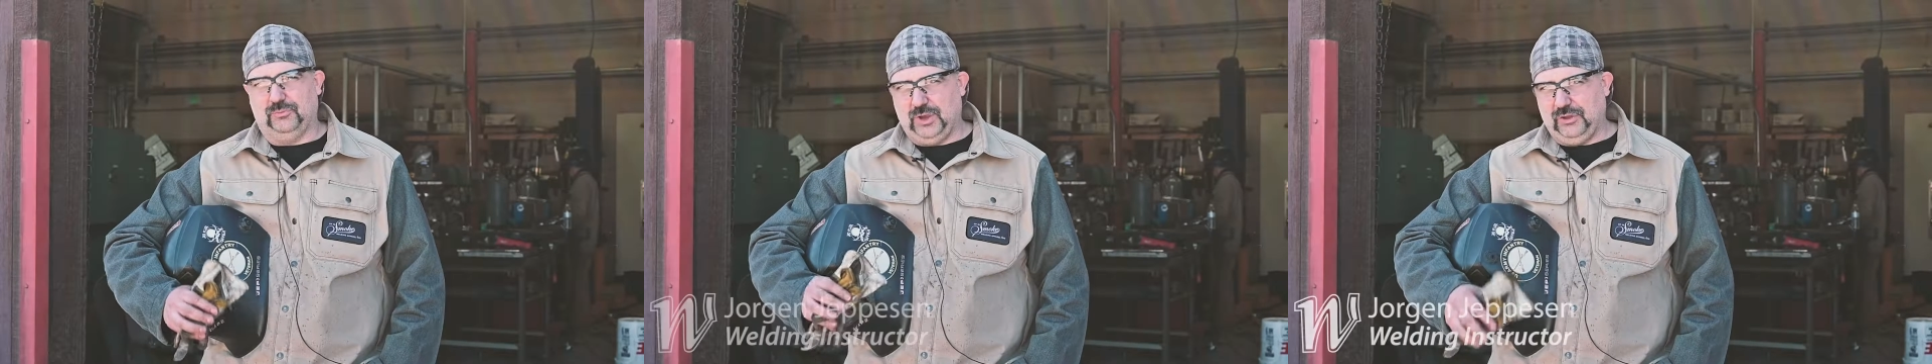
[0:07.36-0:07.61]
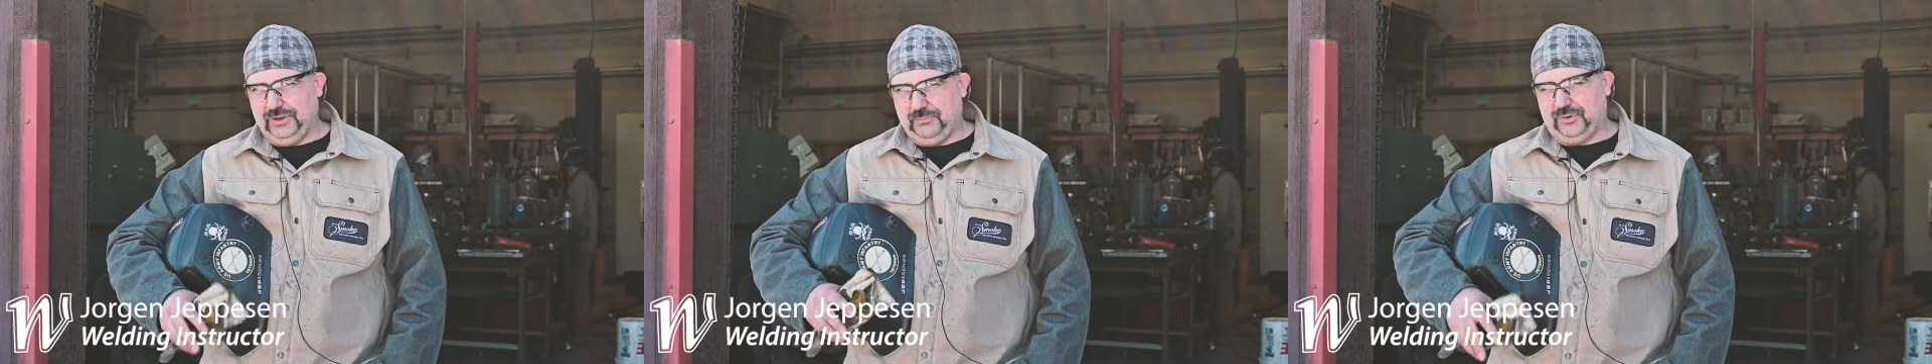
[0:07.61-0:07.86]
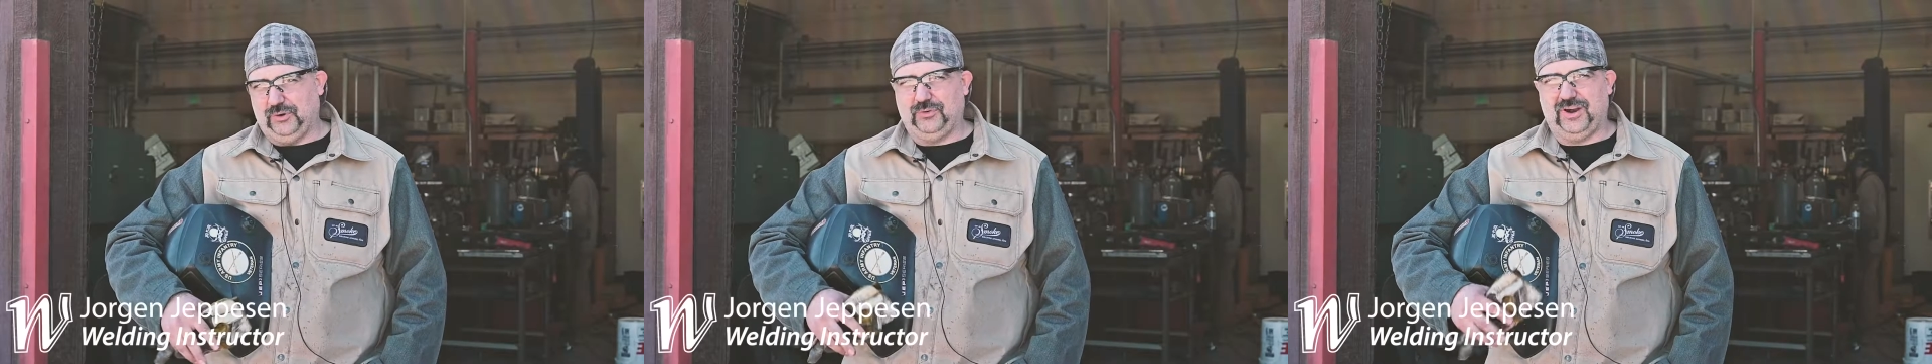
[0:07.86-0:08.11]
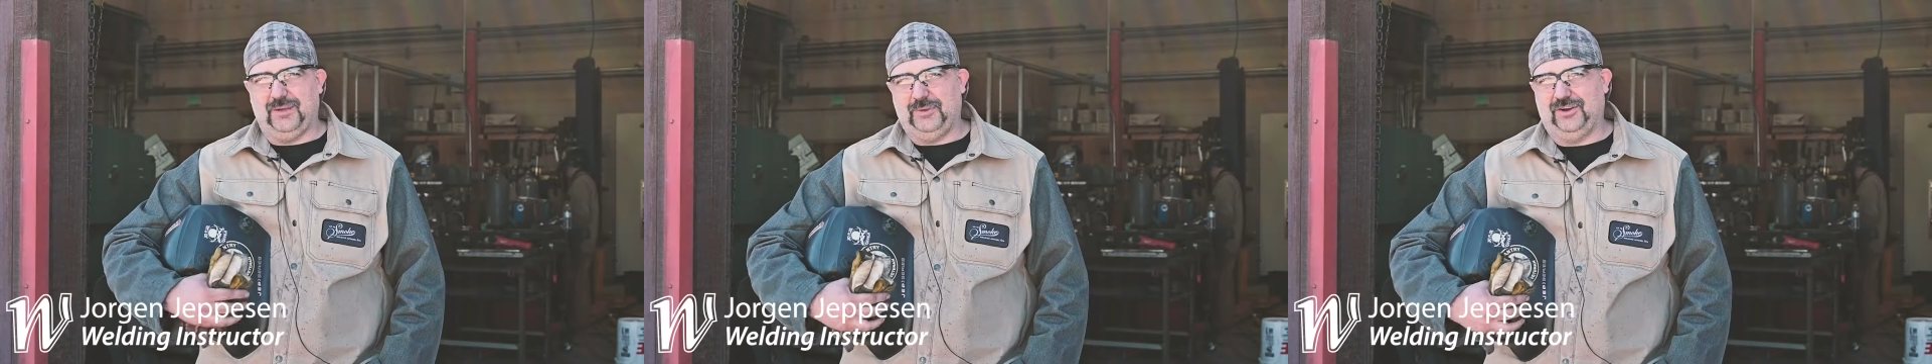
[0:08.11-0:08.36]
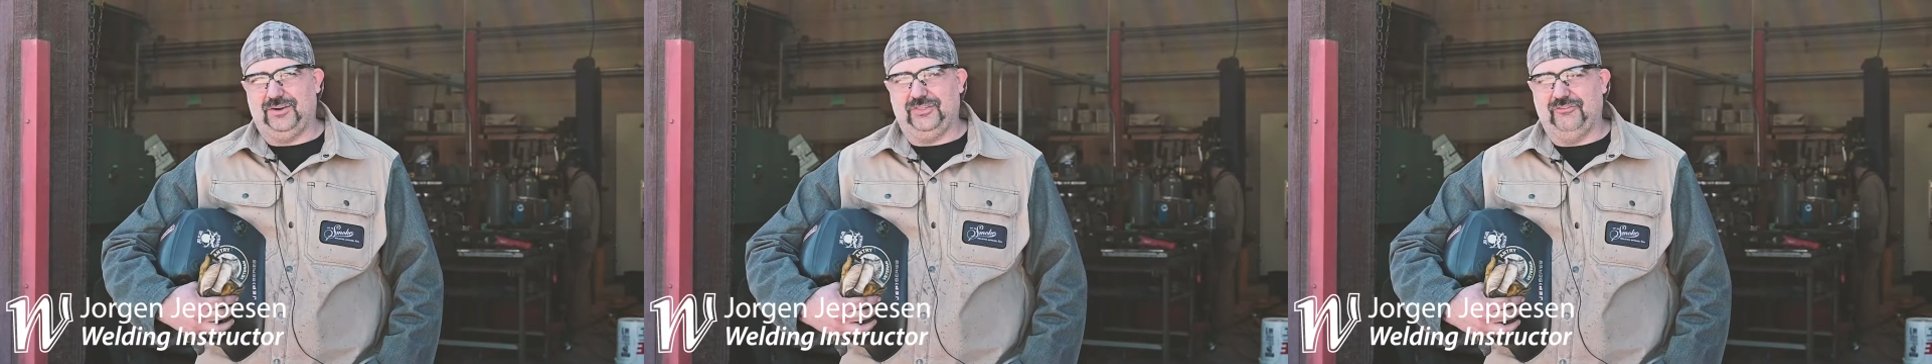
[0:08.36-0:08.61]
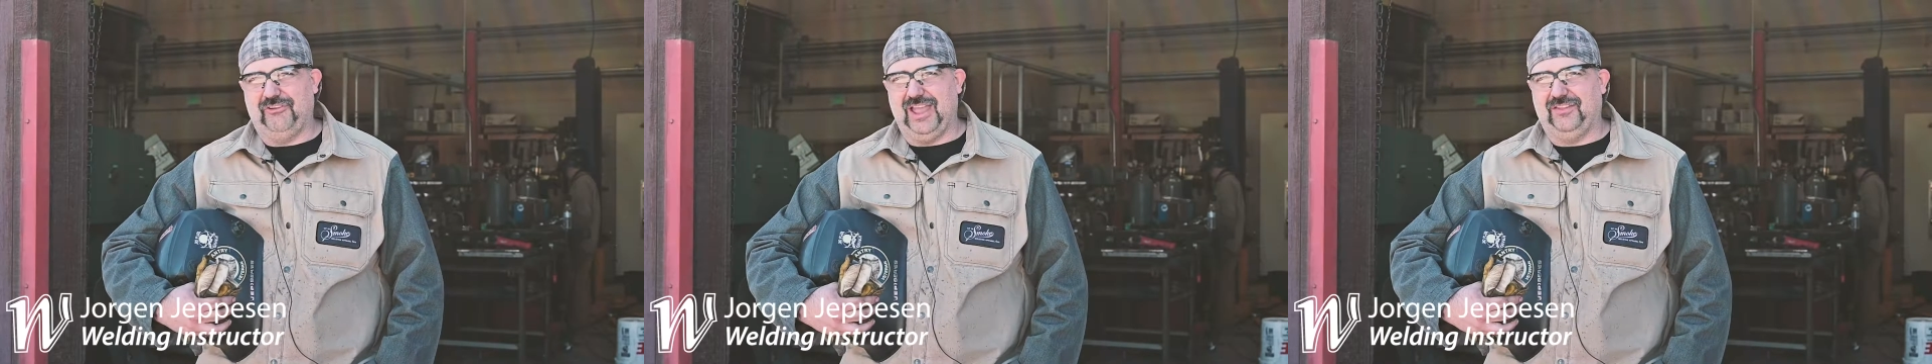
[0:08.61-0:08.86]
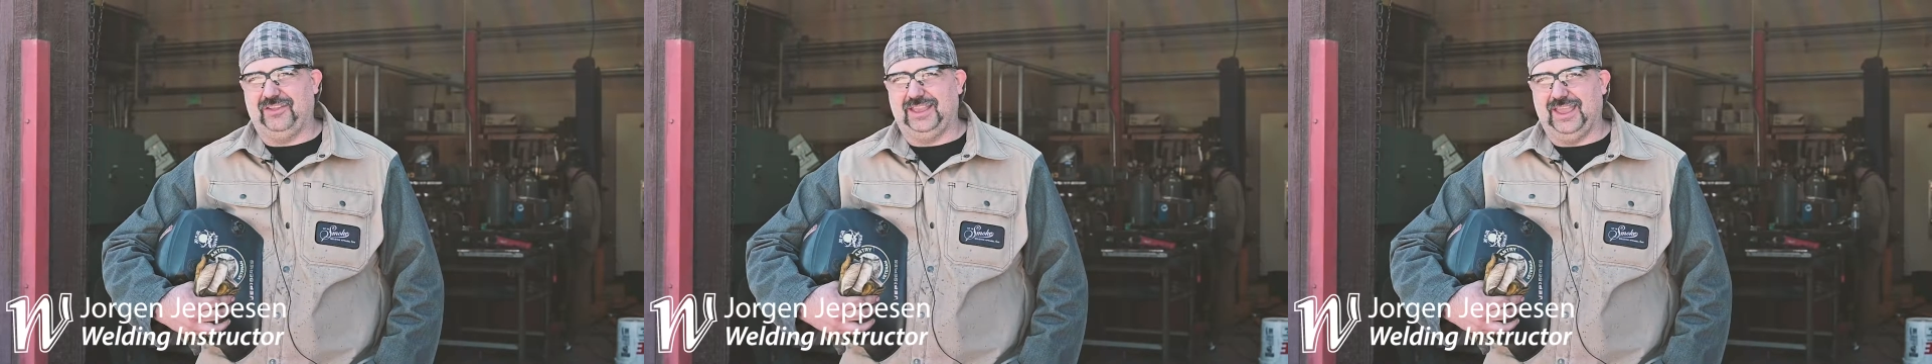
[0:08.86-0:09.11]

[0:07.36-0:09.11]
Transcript: welding program here on the Fallon